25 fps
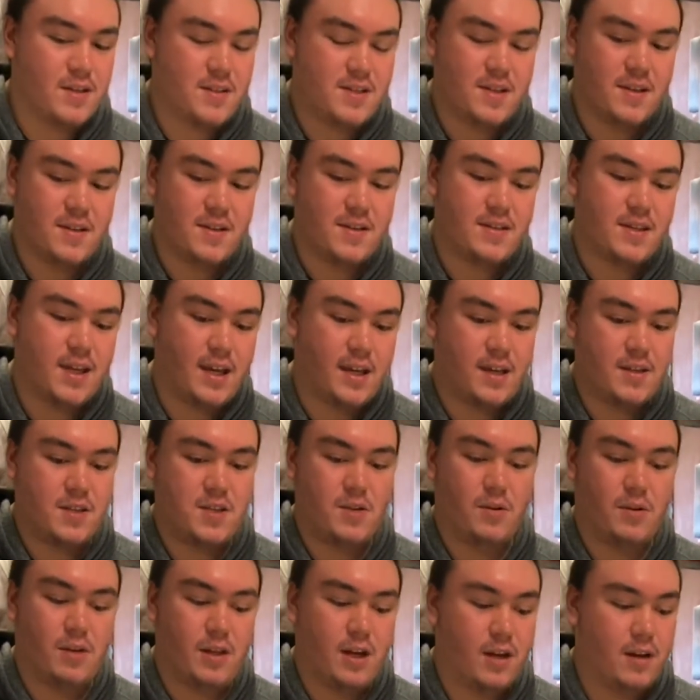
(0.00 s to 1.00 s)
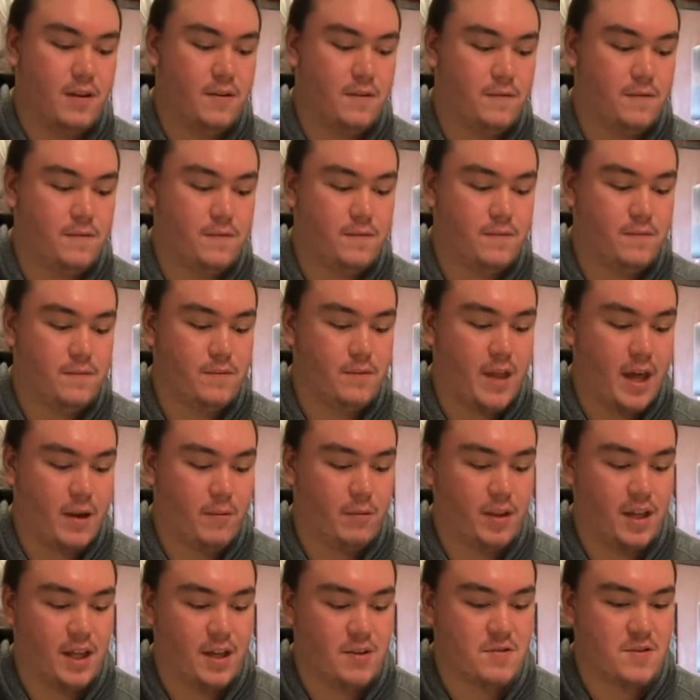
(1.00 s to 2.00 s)
still sync into a lot of
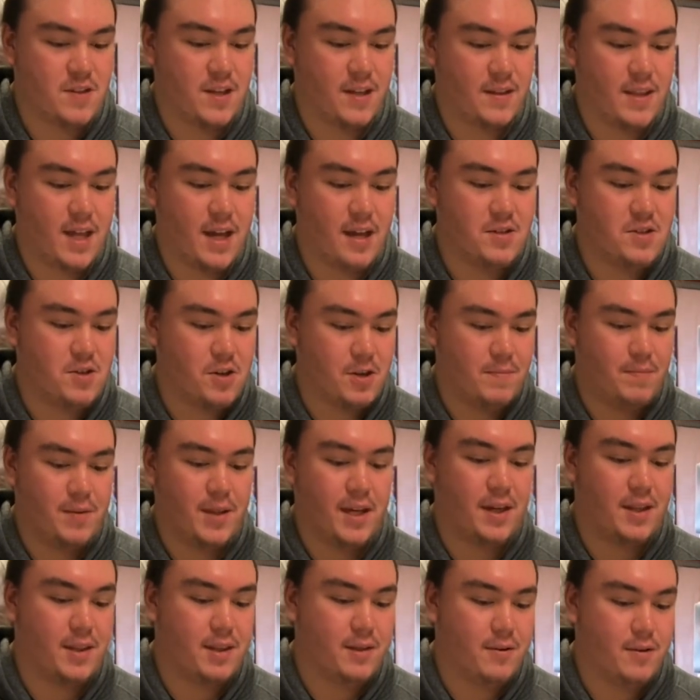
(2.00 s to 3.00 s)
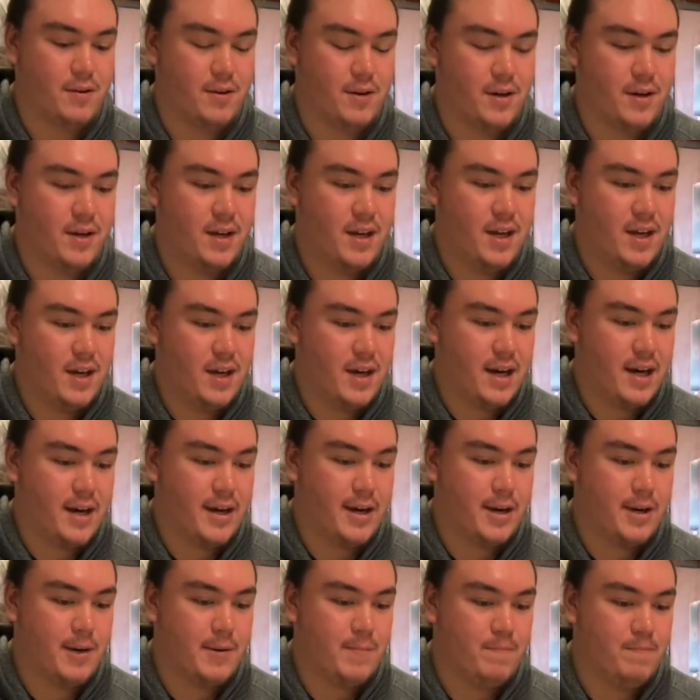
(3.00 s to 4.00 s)
like really interesting things. You can play through
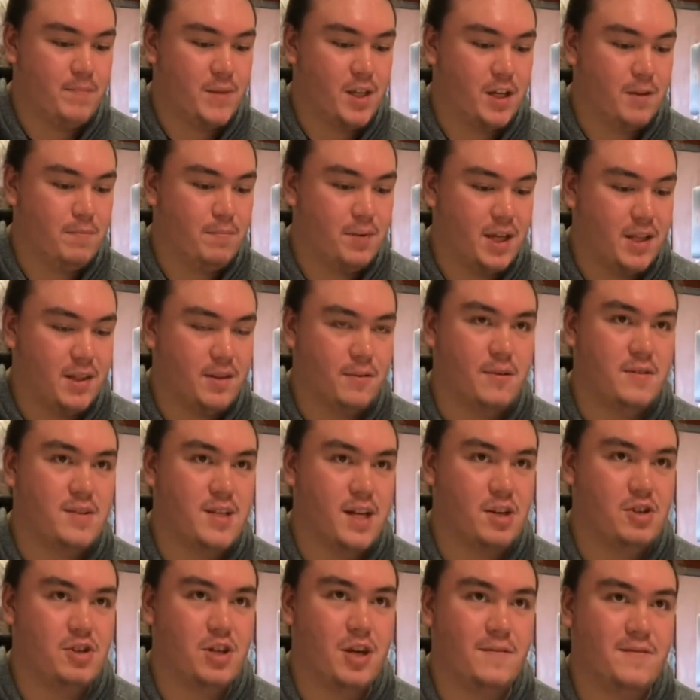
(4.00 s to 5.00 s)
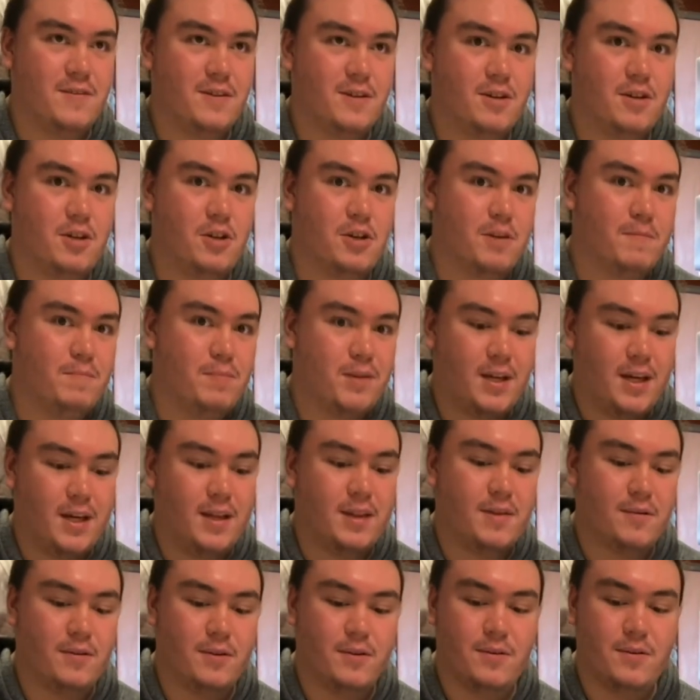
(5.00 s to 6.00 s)
a D shifter, you can
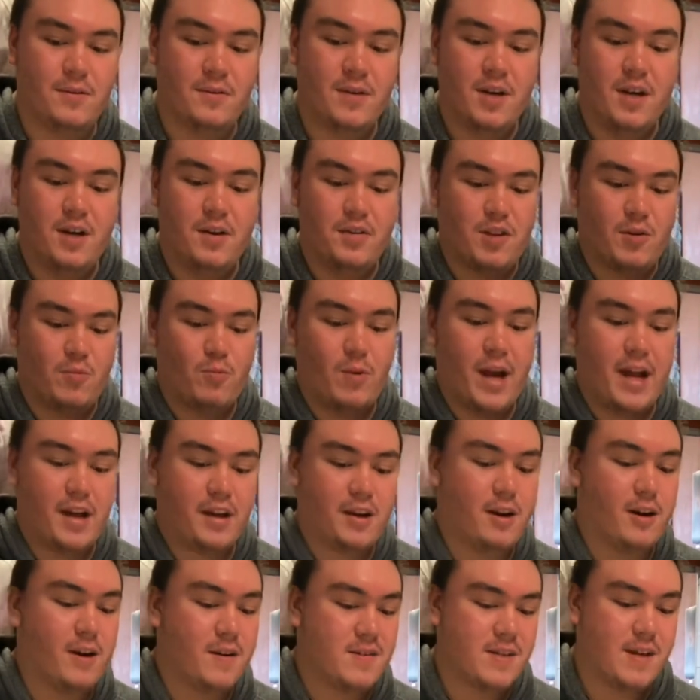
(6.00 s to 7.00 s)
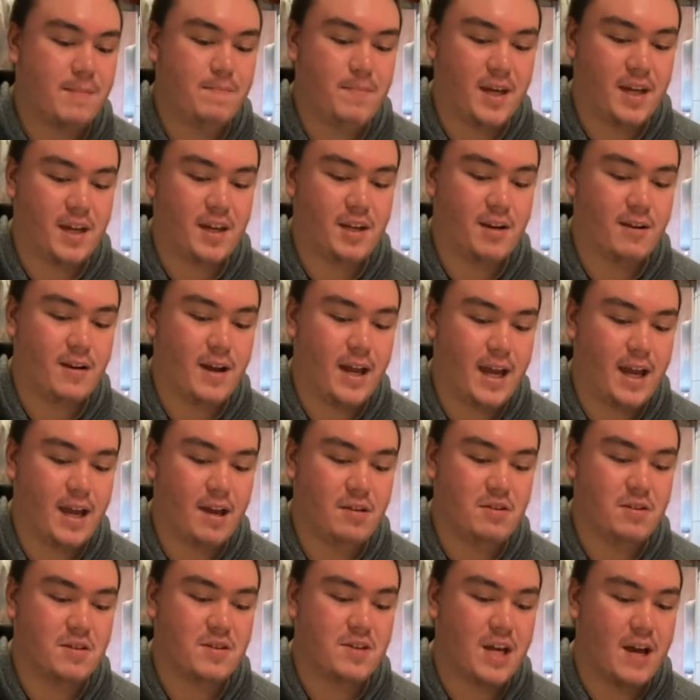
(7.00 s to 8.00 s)
play through the right cards not being in your
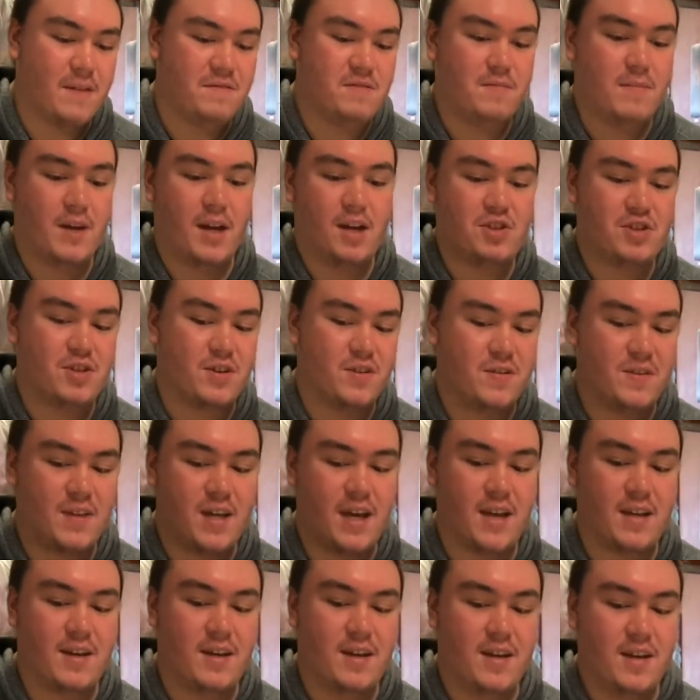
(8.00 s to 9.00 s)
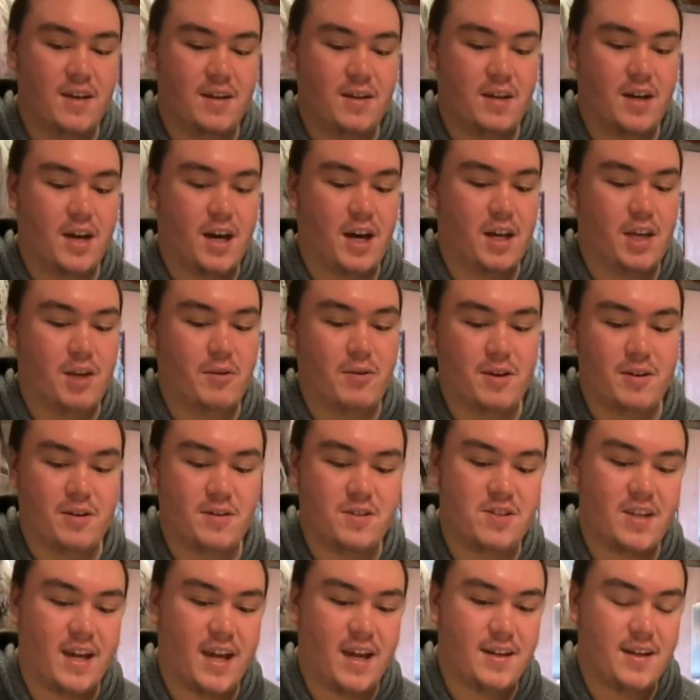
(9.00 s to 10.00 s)
hand. You just have to make sure that you
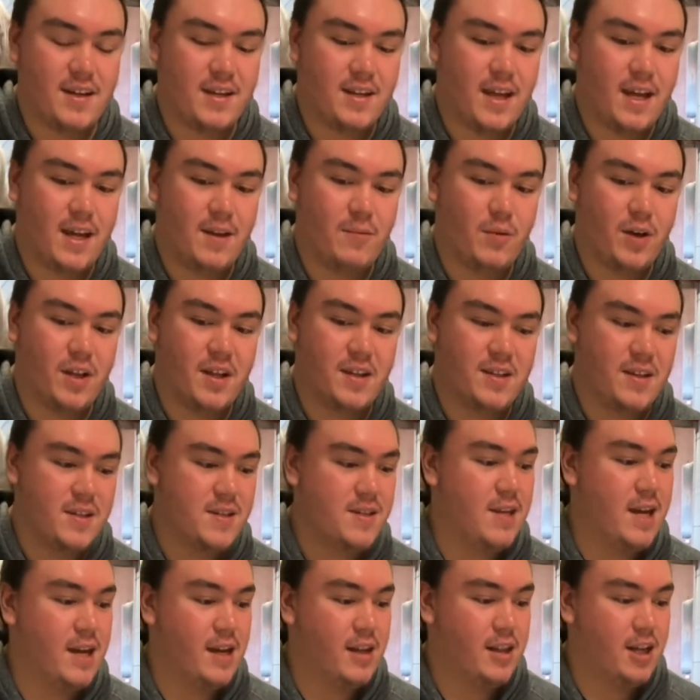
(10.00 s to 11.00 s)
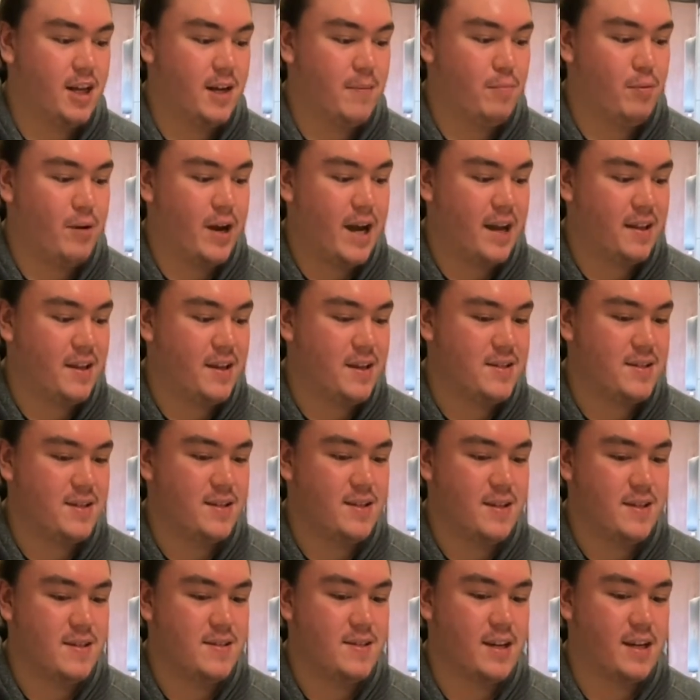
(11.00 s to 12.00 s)
understand it. And while it does take a lot of practice
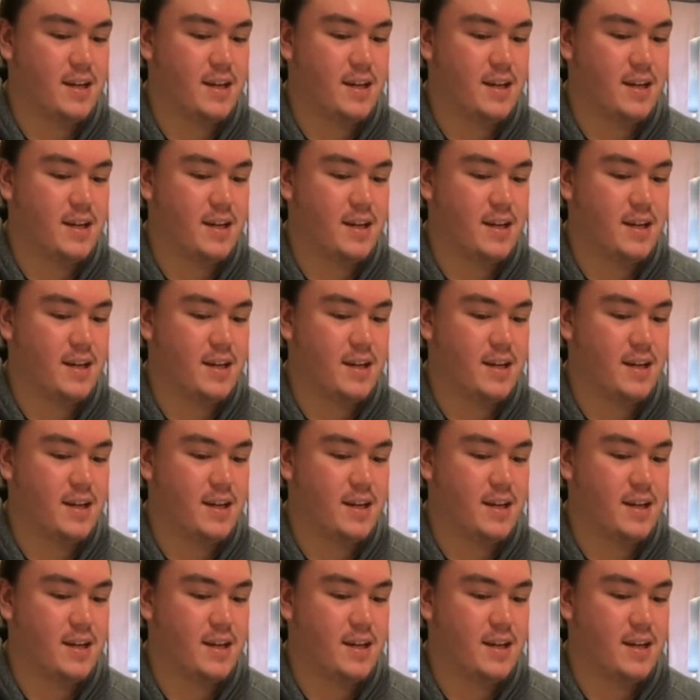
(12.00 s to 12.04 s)
and it does take